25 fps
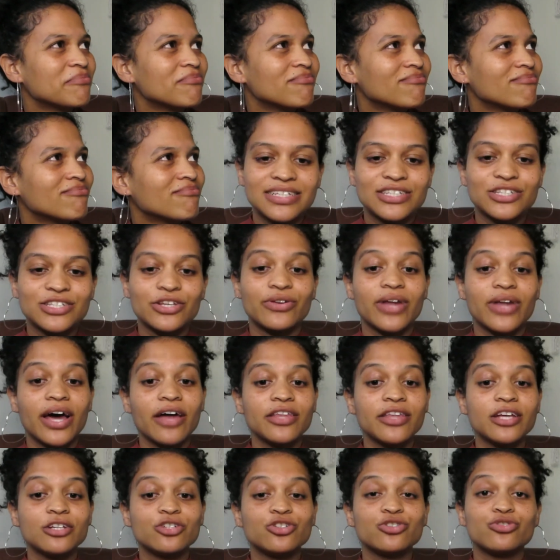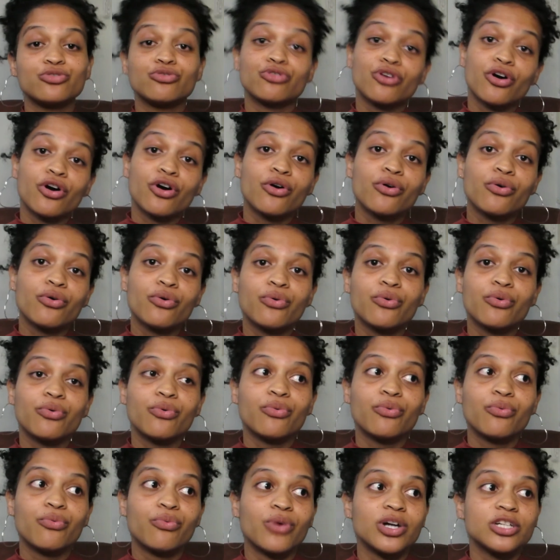So now that you know
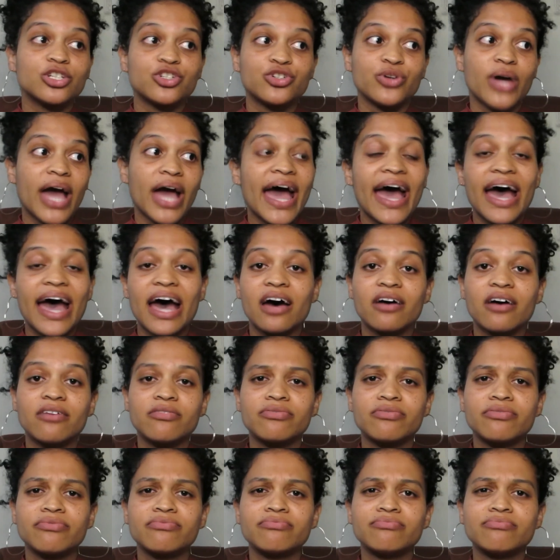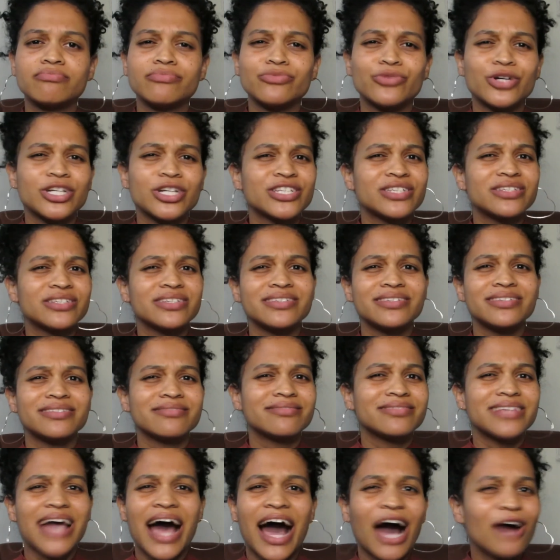what you have,
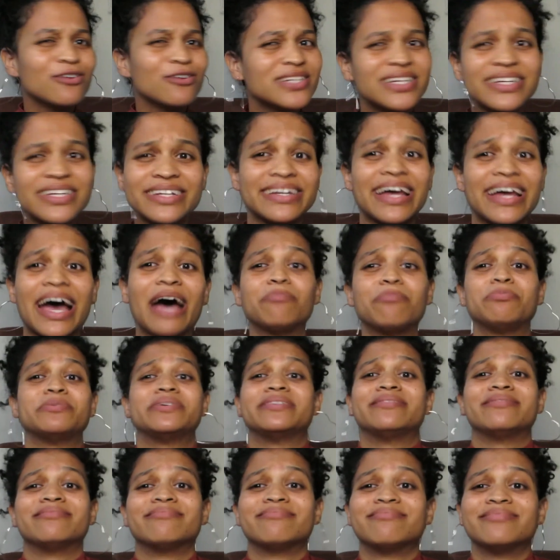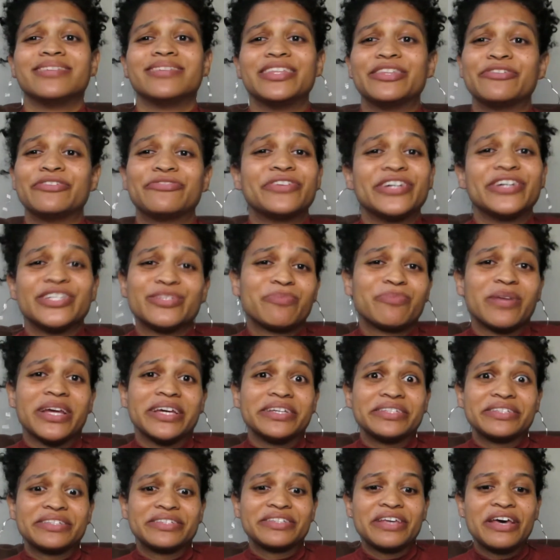how did it happen in the first
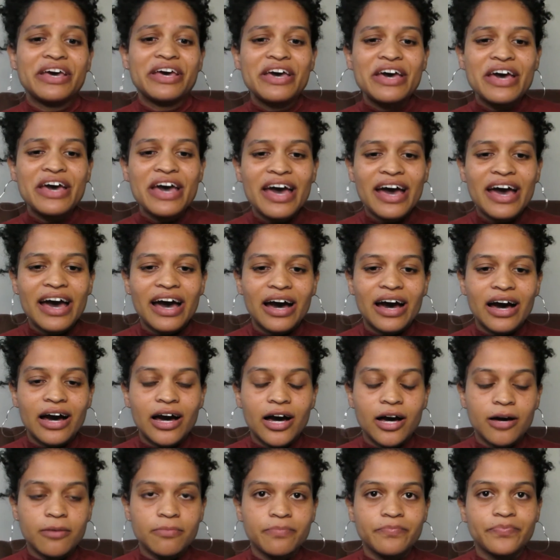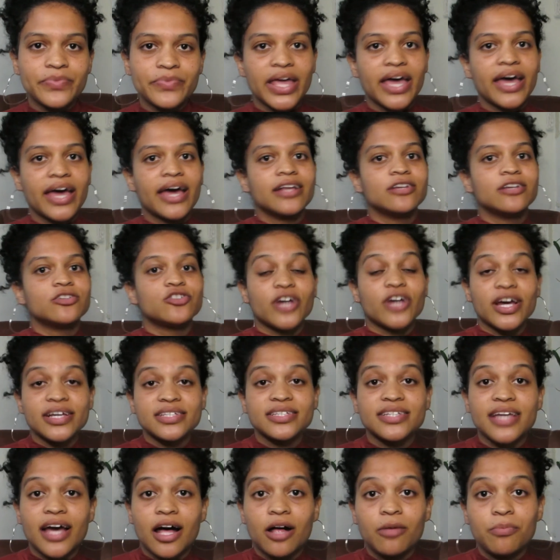place? And dry
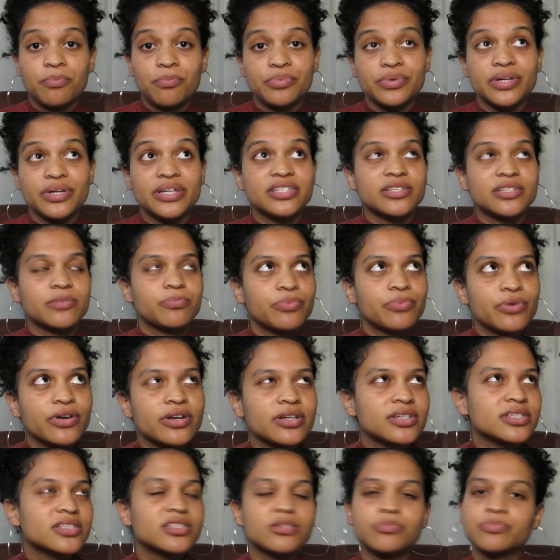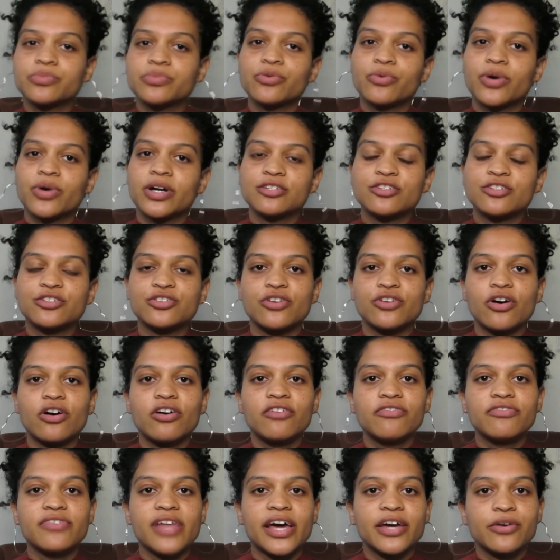scalp is a pretty simple one to
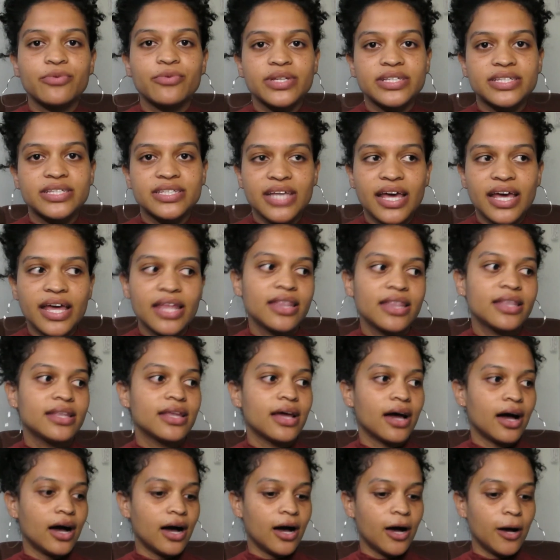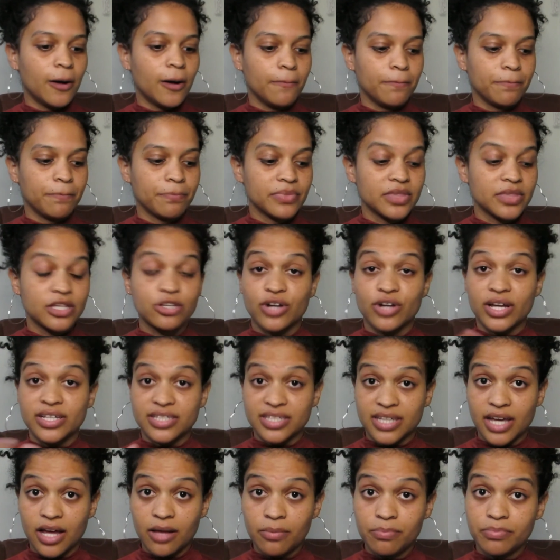solve. Like we said, dry
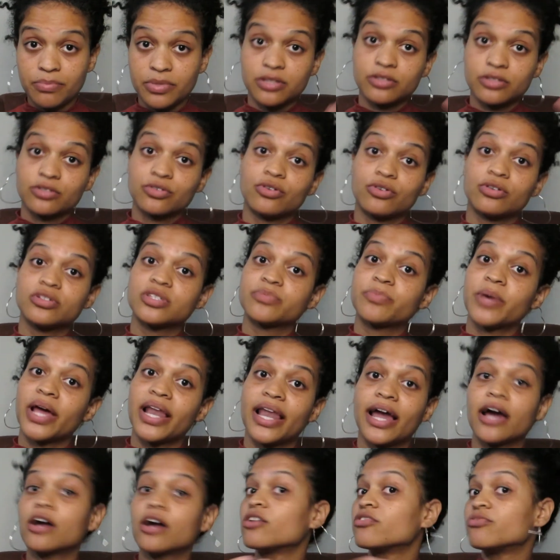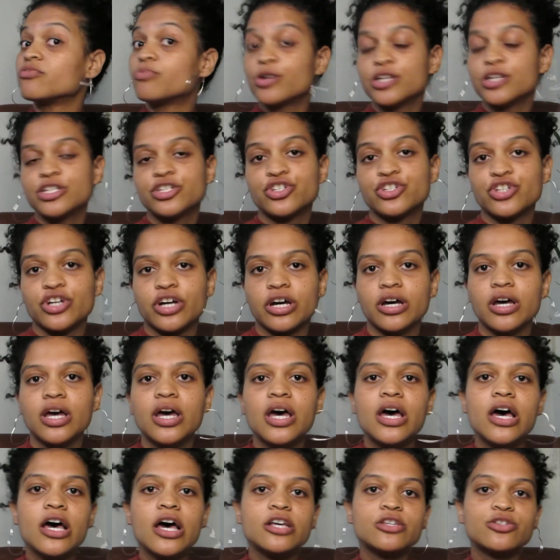scalp is caused by lack of moisture.
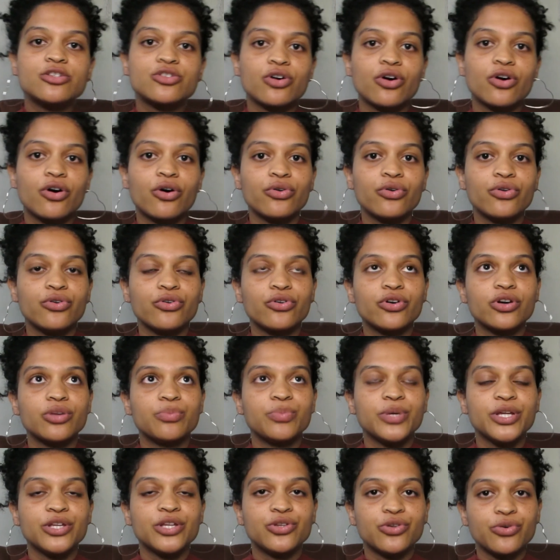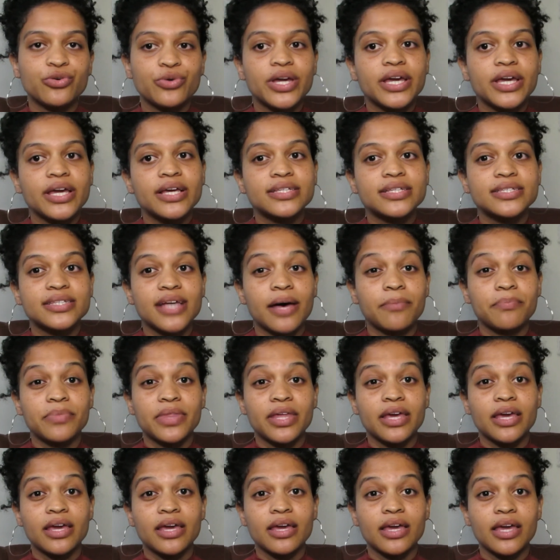So you could be doing
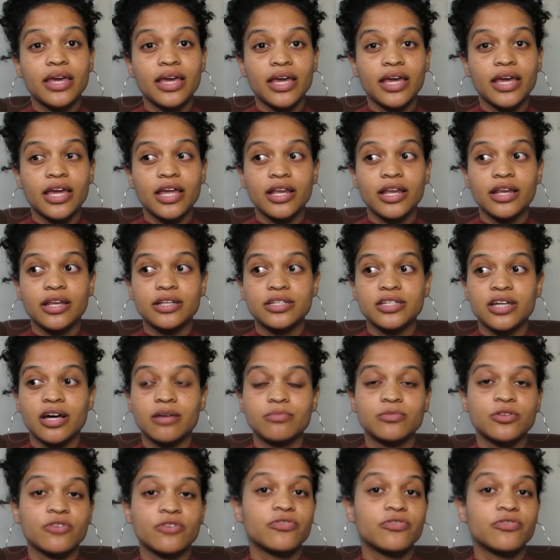something in terms of the